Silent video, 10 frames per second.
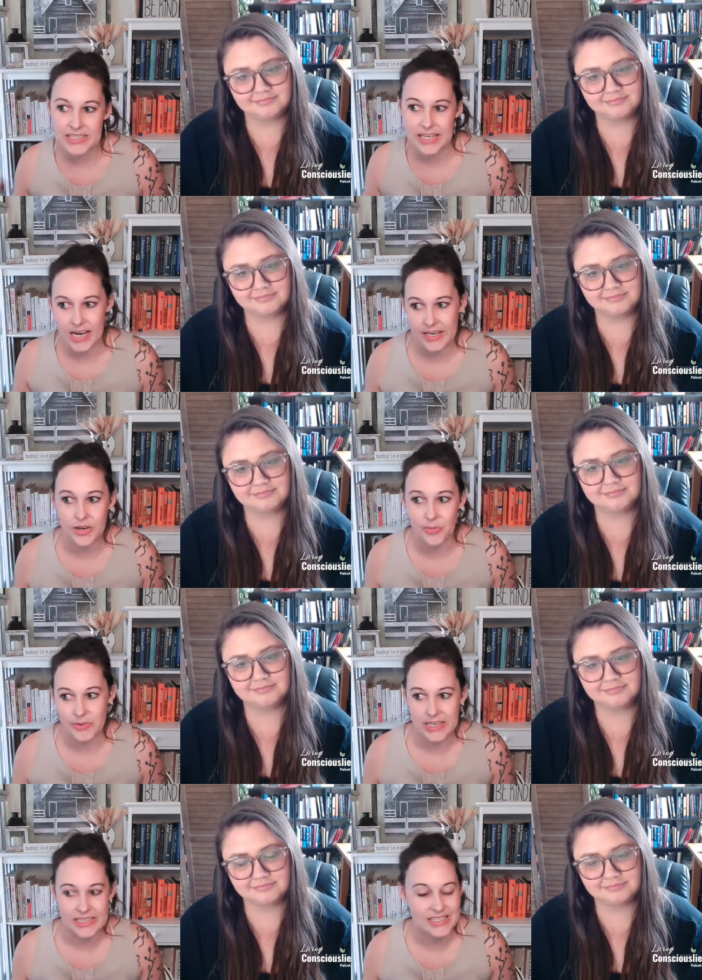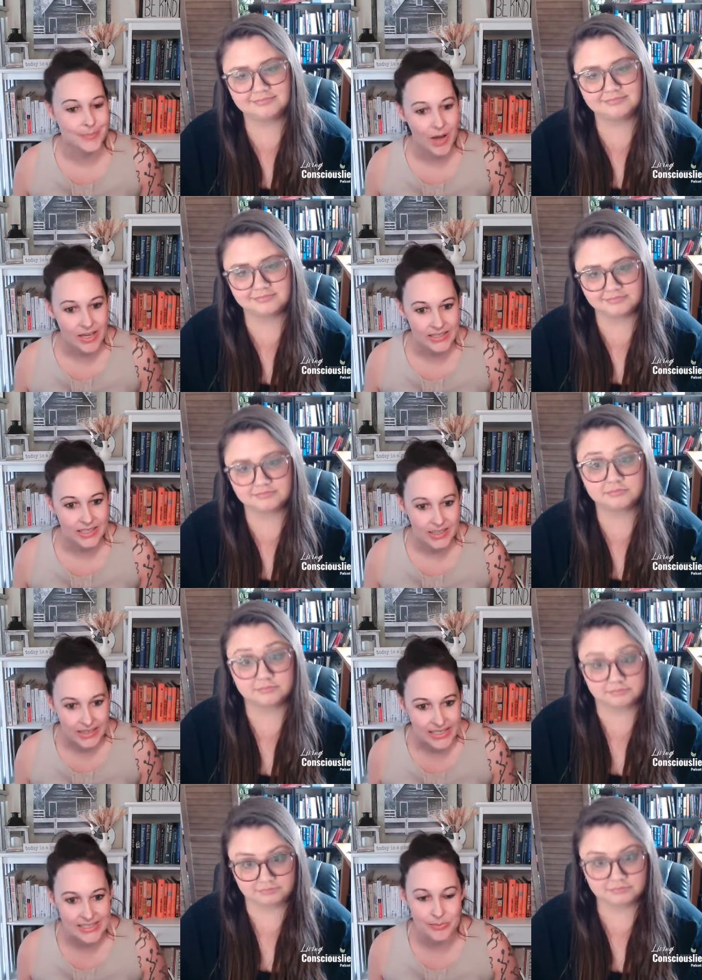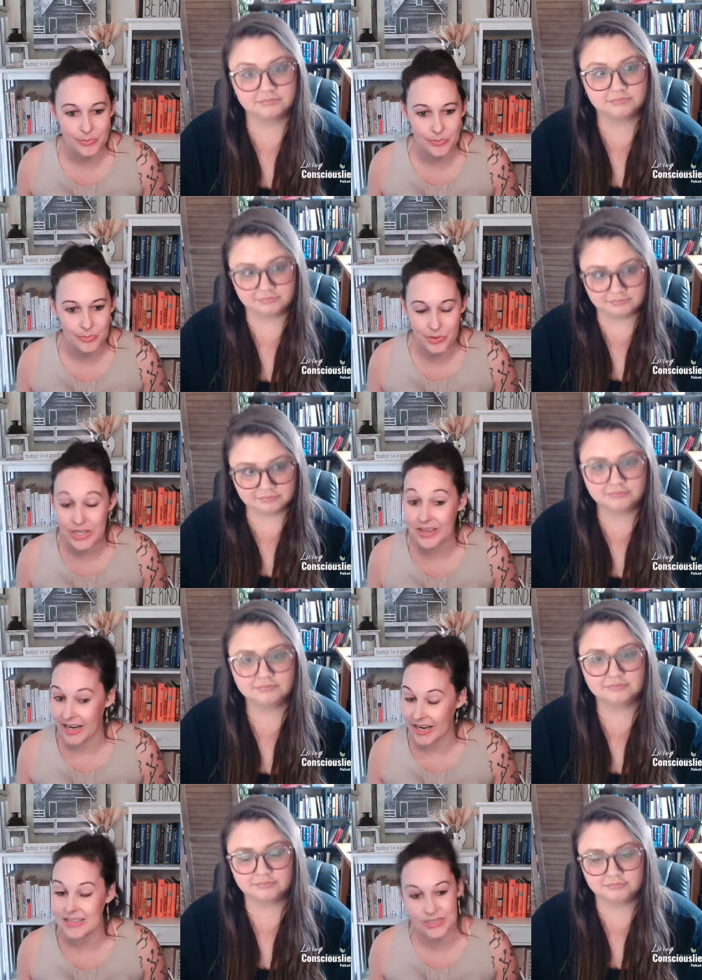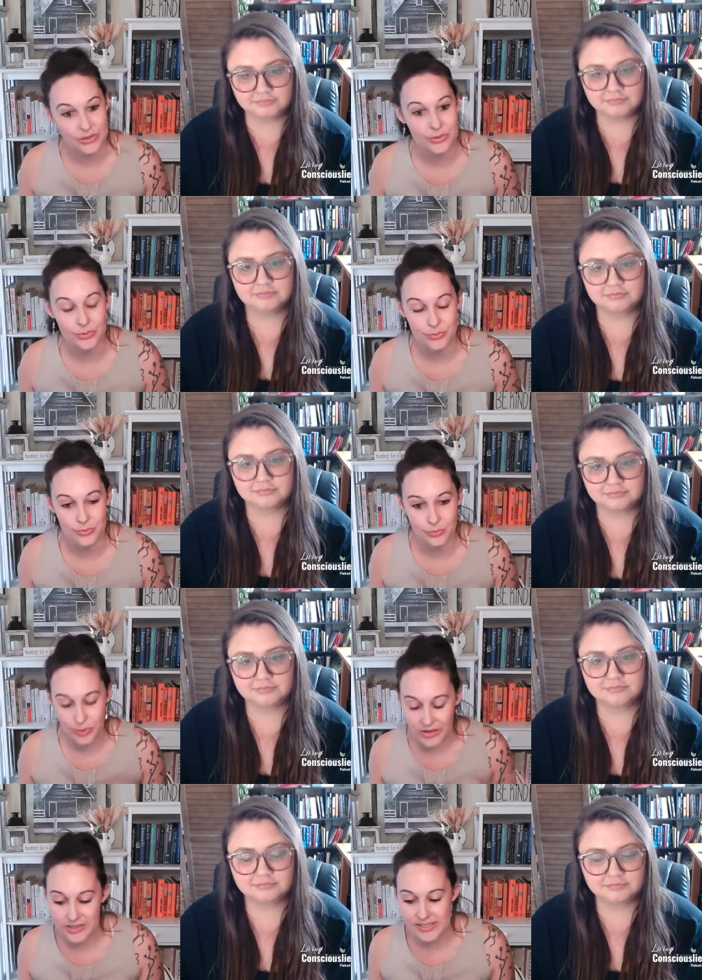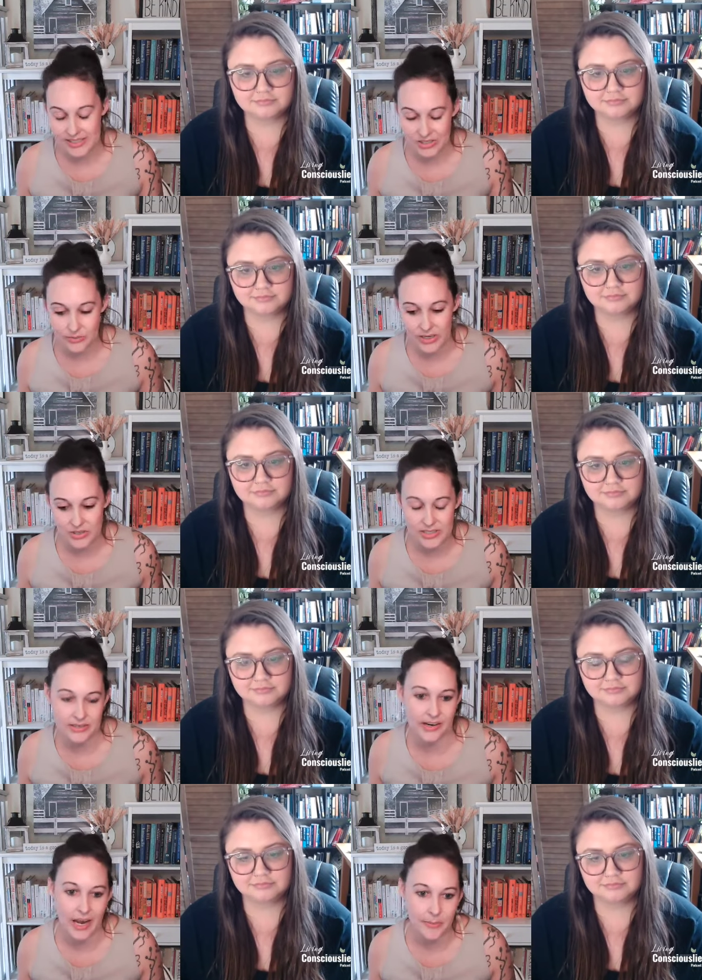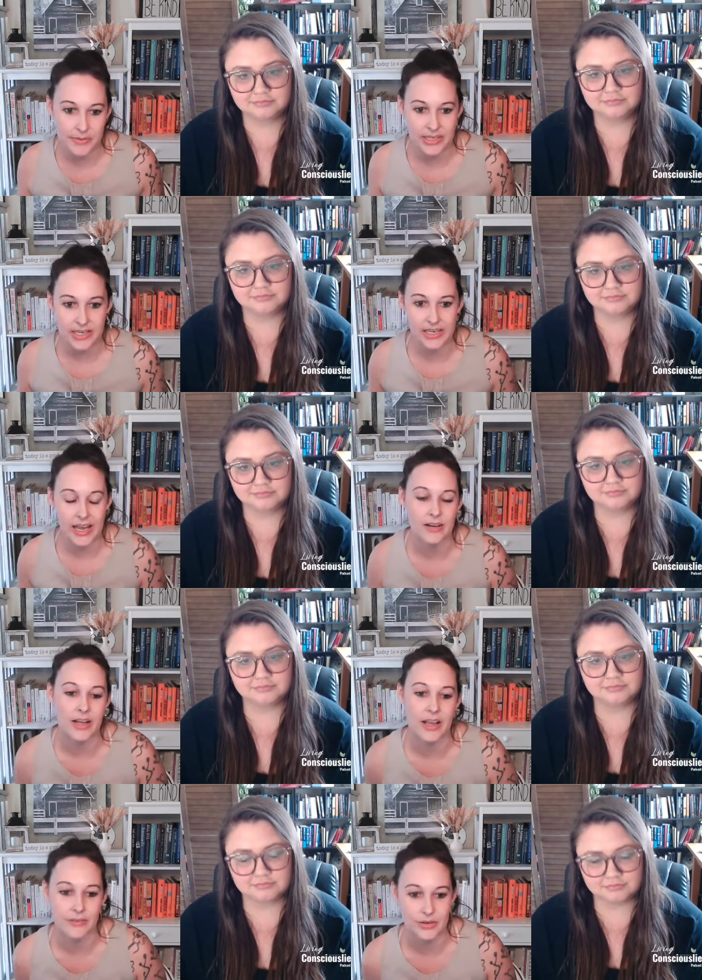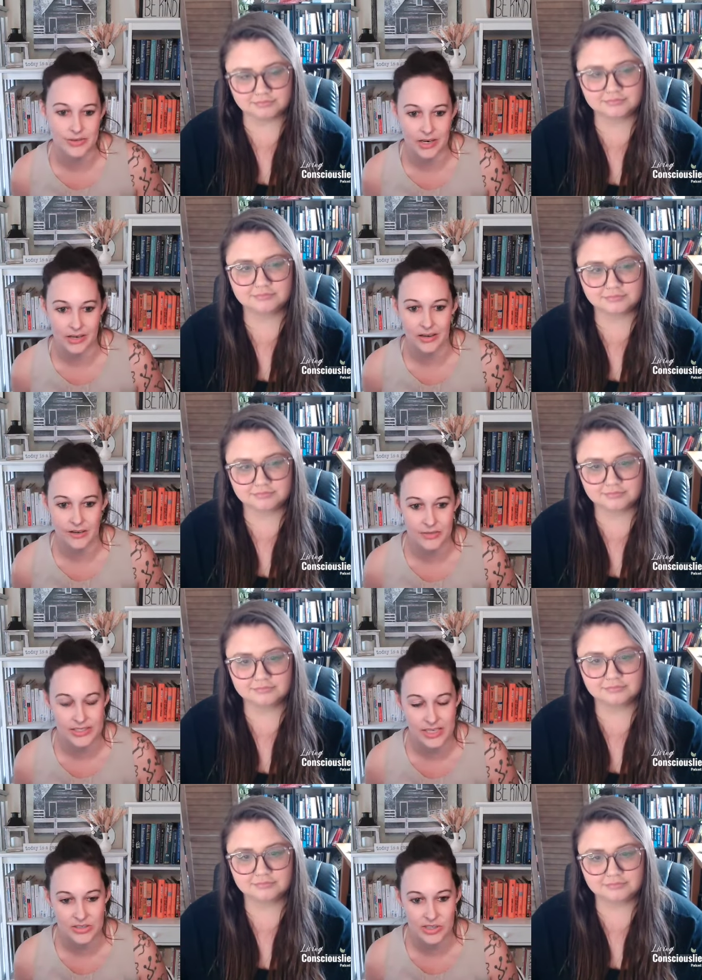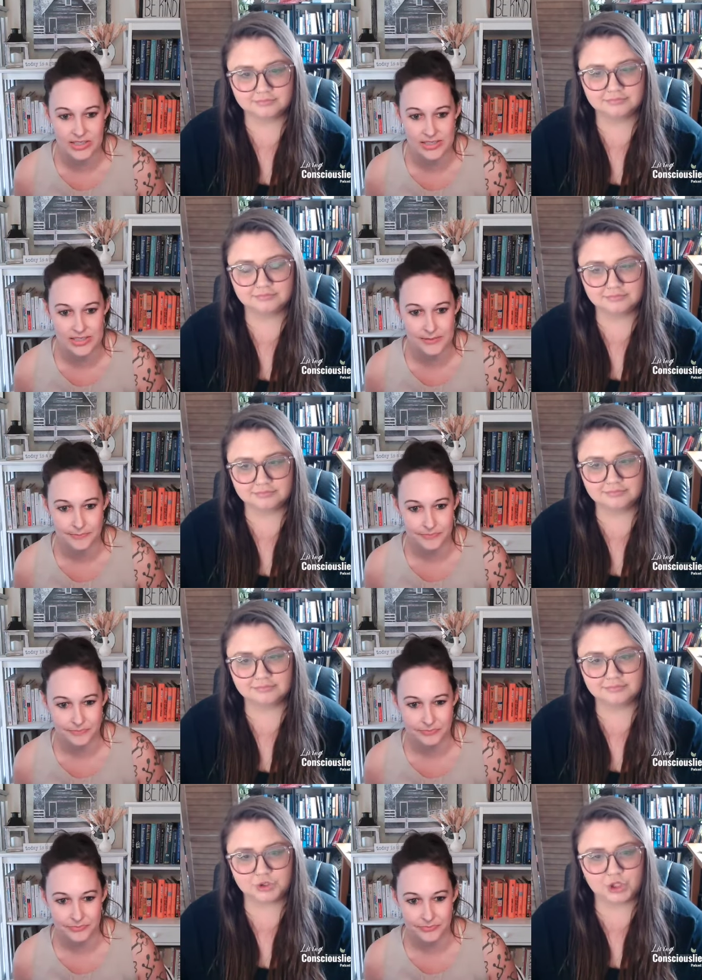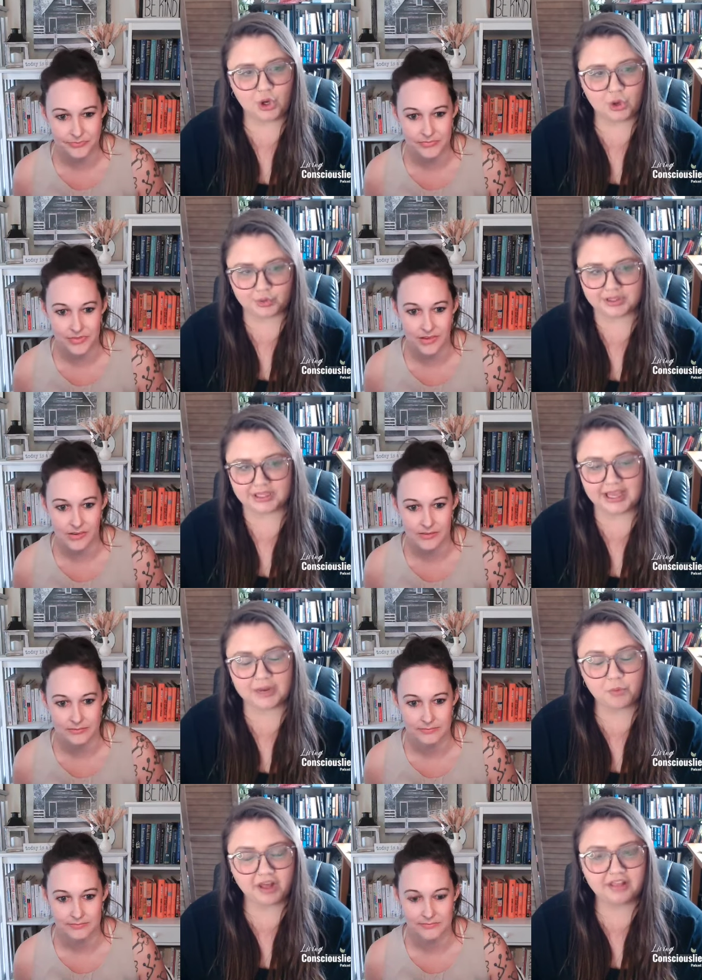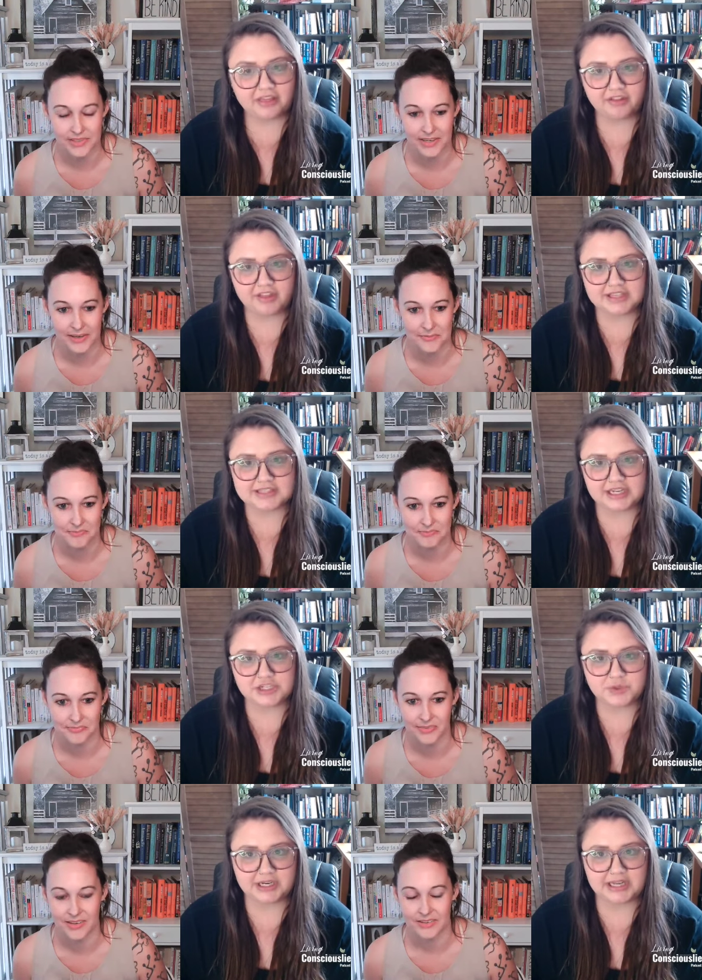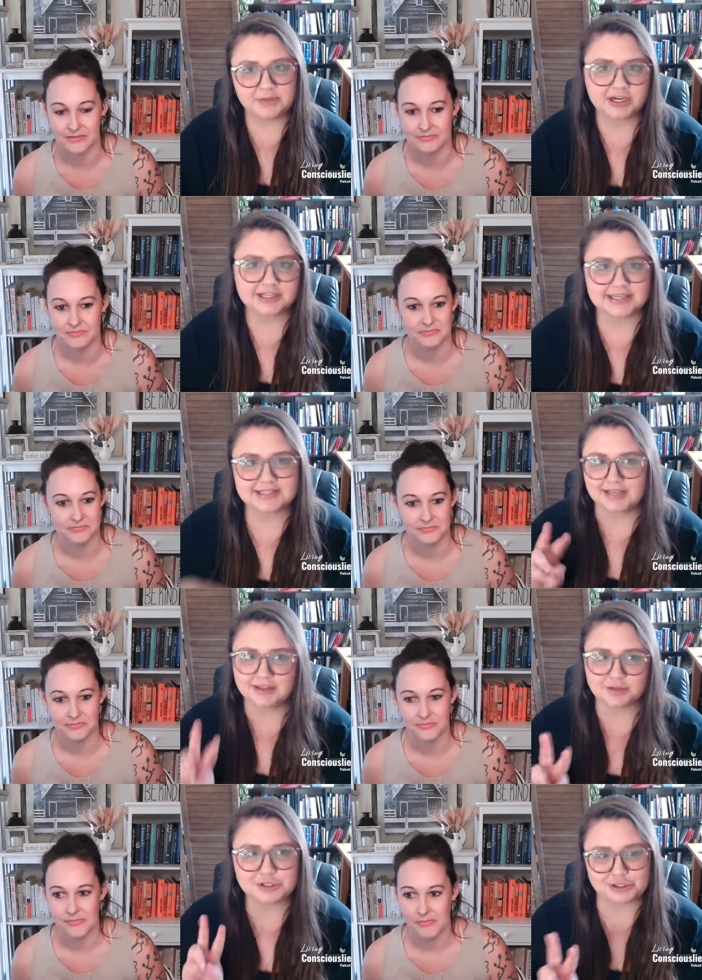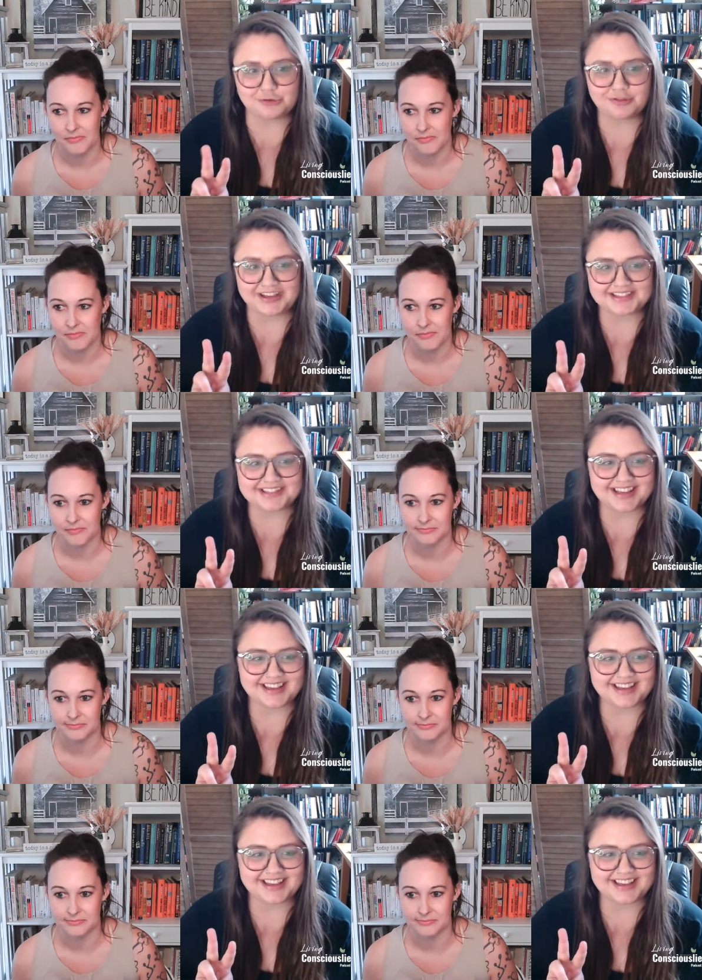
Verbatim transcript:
Speaker 1: it's an eye-opening spot to at least bring light to where these situations are happening and how to have
Speaker 2: those mm. kind of conversations. Totally. And one of the other things that I just want to name here, cause I said there was two things